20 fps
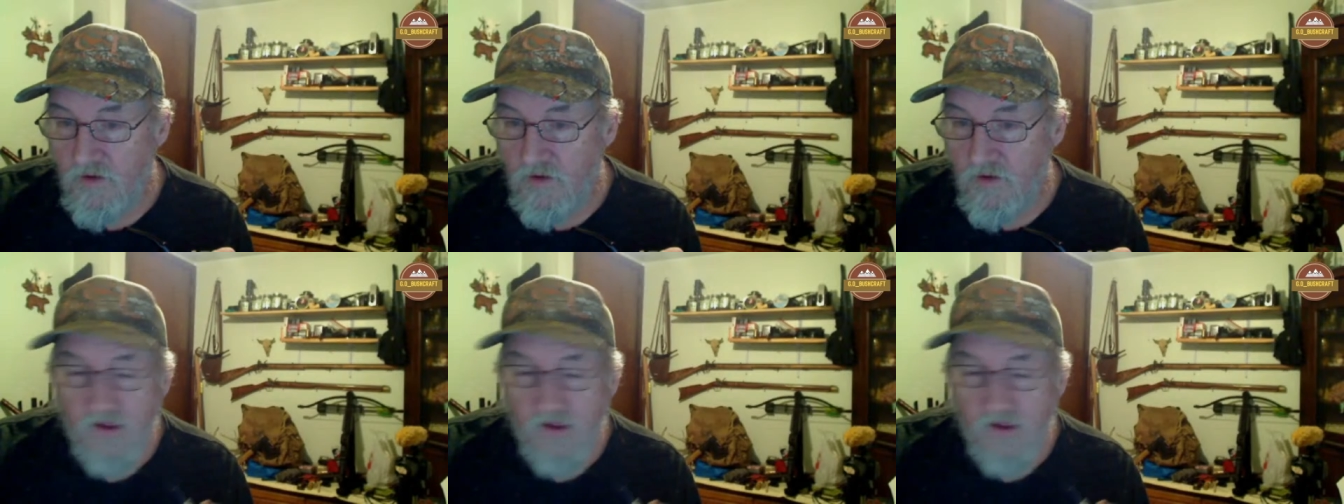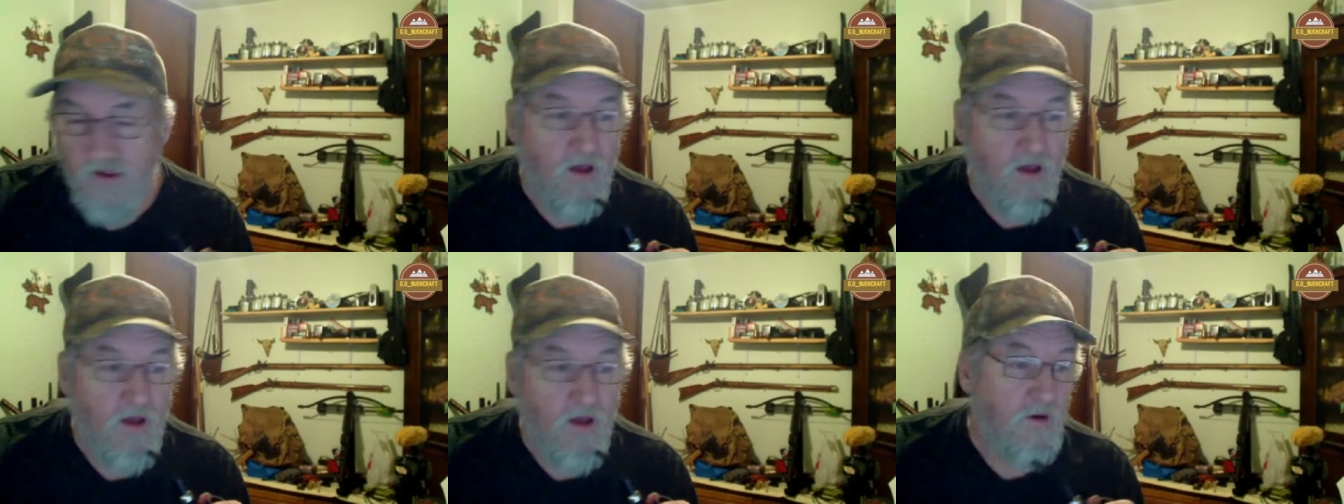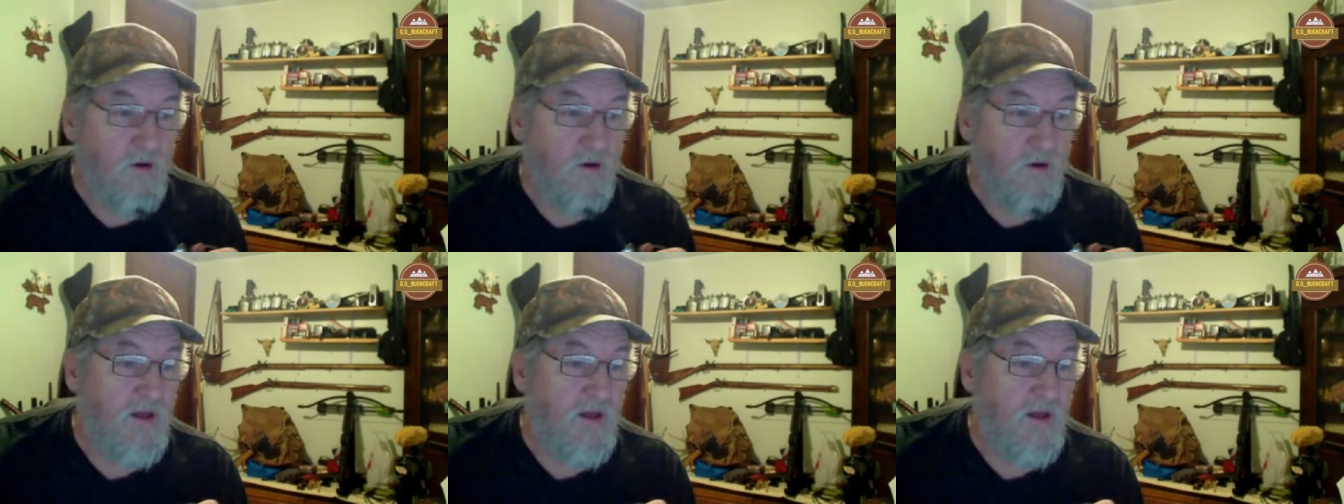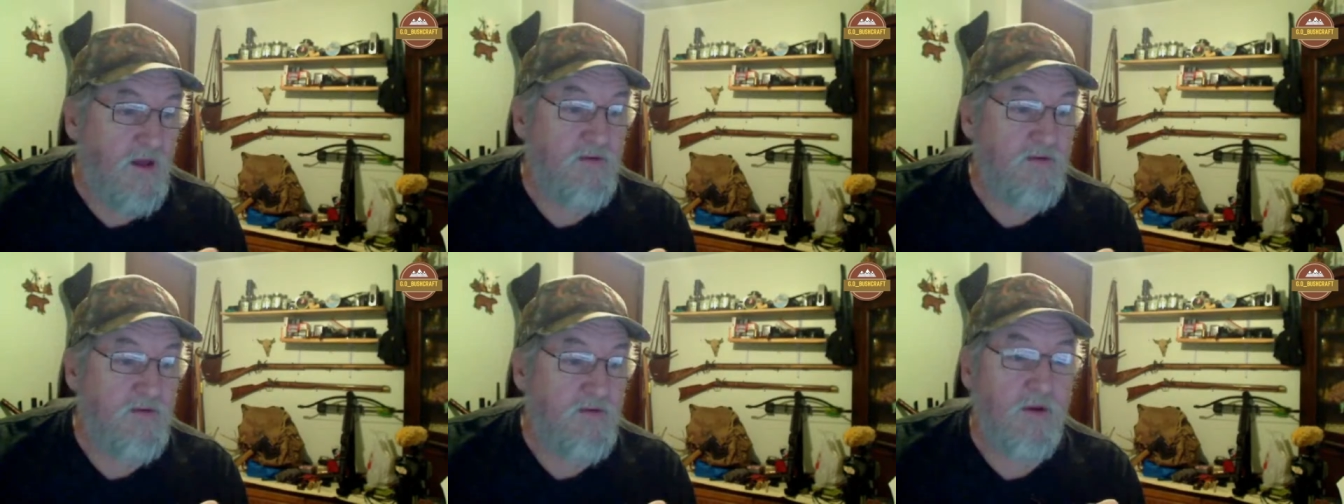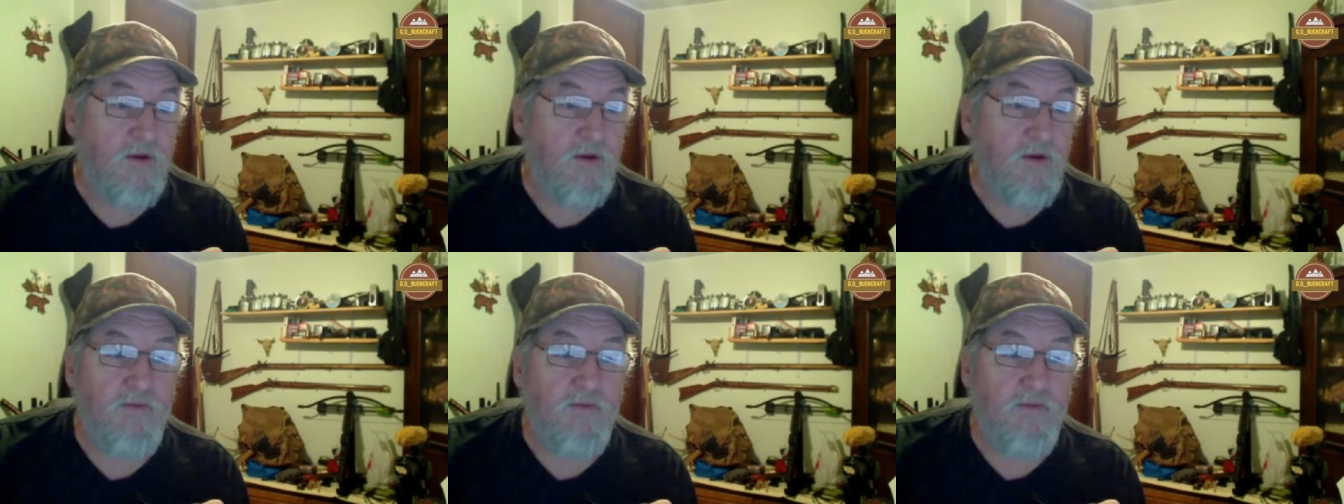Yeah, it all depends on
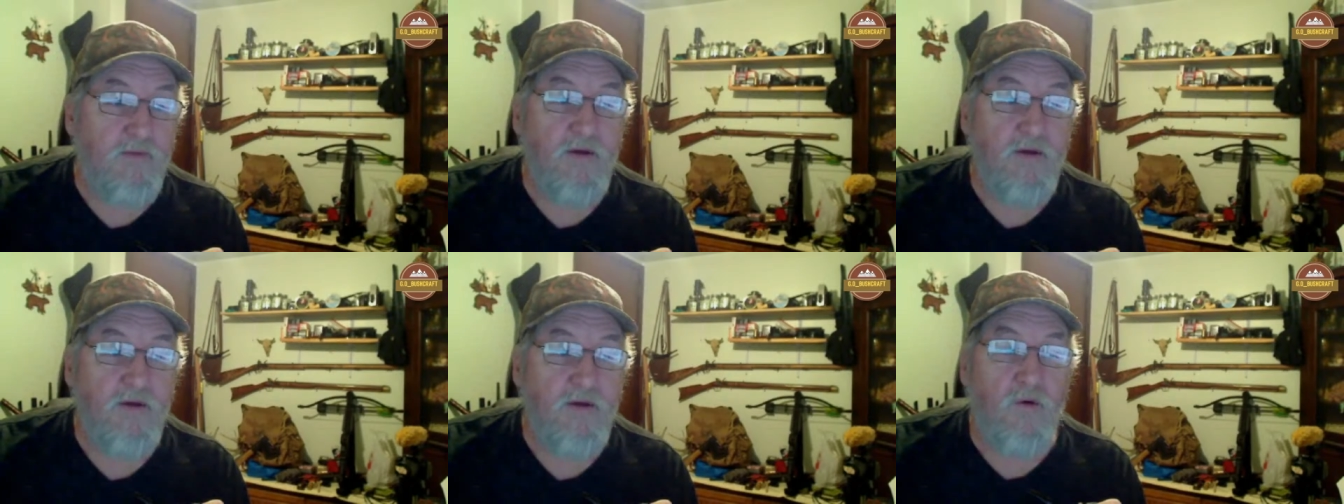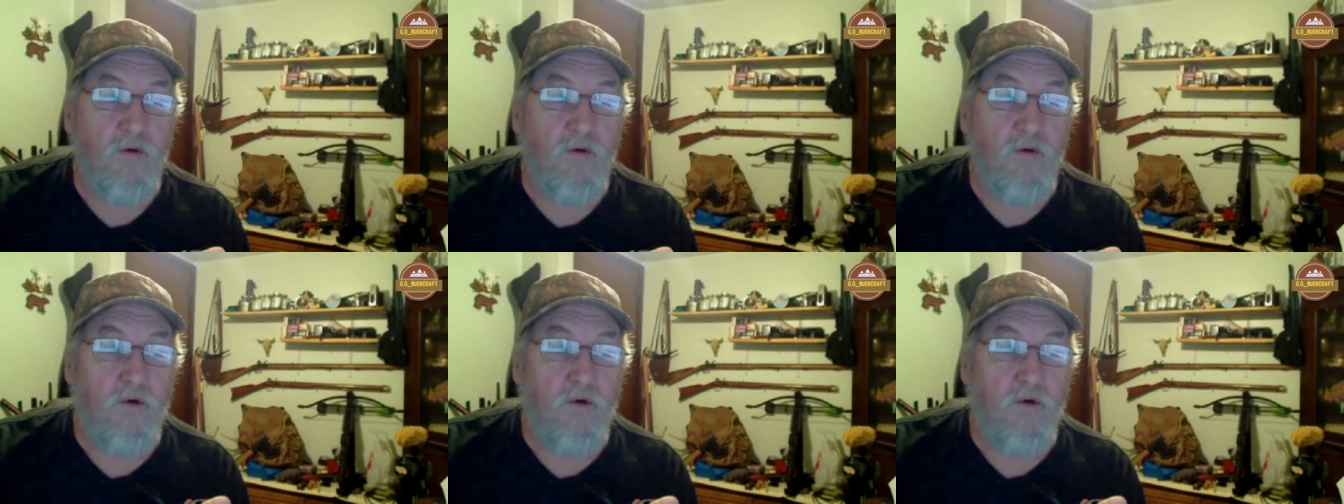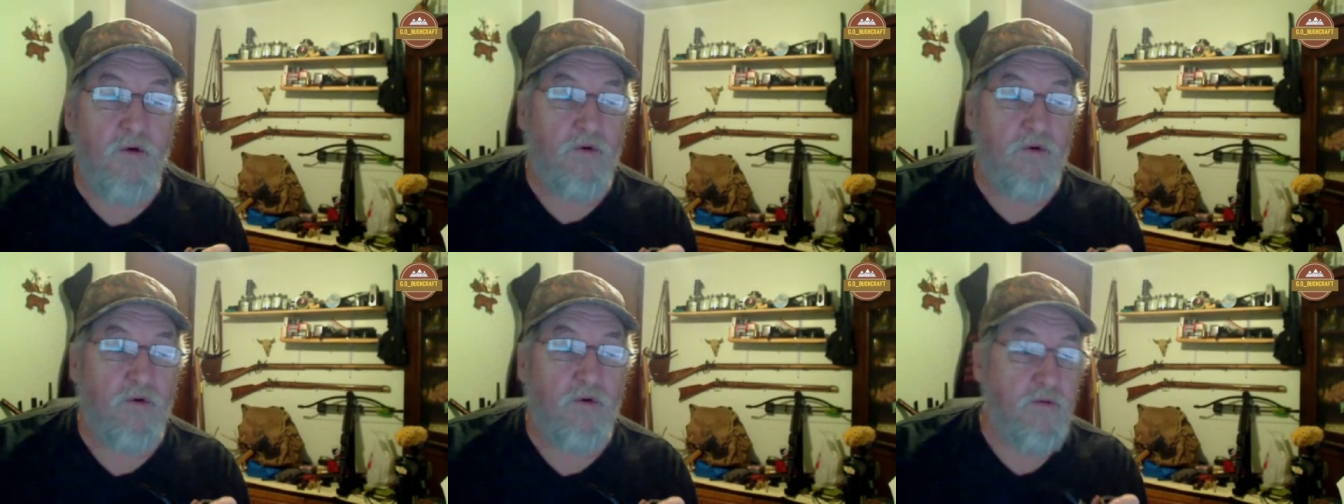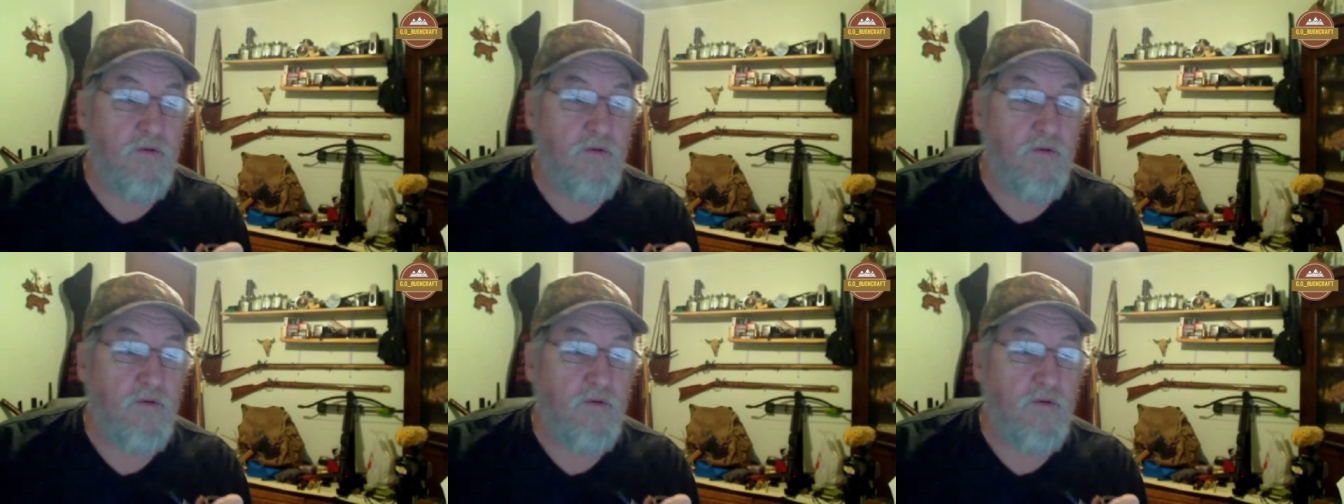if it goes over.